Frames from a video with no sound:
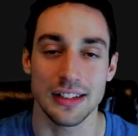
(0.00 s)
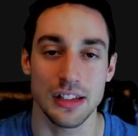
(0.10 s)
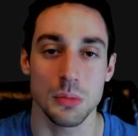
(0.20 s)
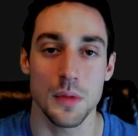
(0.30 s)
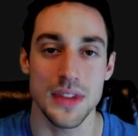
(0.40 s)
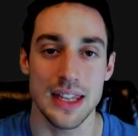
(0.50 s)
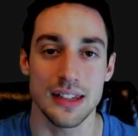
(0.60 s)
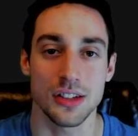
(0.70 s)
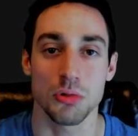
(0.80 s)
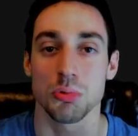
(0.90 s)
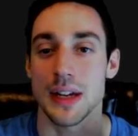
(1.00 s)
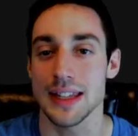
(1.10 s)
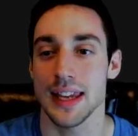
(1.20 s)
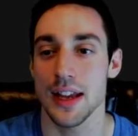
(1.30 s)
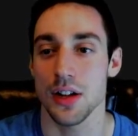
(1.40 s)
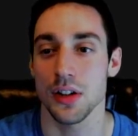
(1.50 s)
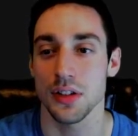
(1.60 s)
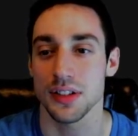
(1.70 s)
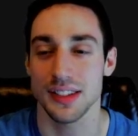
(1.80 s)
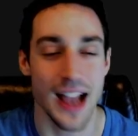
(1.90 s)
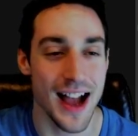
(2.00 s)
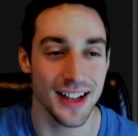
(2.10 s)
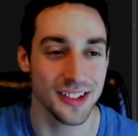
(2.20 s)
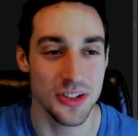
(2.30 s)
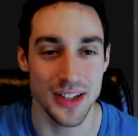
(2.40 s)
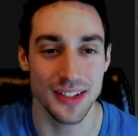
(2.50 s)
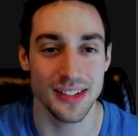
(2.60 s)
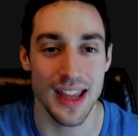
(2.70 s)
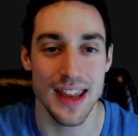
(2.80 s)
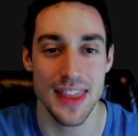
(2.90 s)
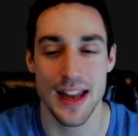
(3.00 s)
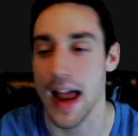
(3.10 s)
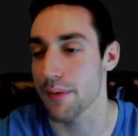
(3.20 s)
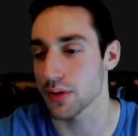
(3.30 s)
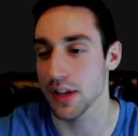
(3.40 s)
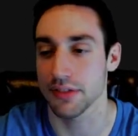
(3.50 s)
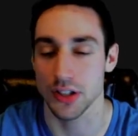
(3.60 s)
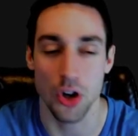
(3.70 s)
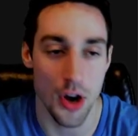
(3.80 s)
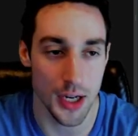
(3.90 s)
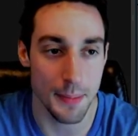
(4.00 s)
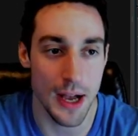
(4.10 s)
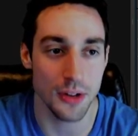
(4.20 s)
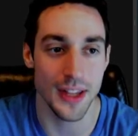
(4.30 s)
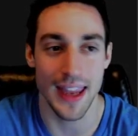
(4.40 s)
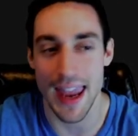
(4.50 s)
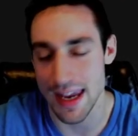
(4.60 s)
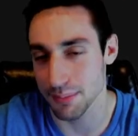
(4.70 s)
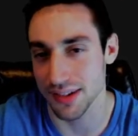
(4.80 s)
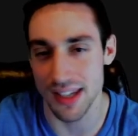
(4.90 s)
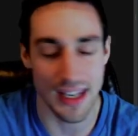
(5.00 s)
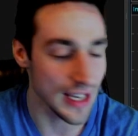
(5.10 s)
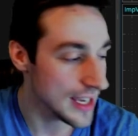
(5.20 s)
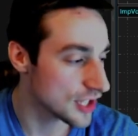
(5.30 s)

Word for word: some of these retail stocks, you can say, that everyone loves to talk about, like AMC,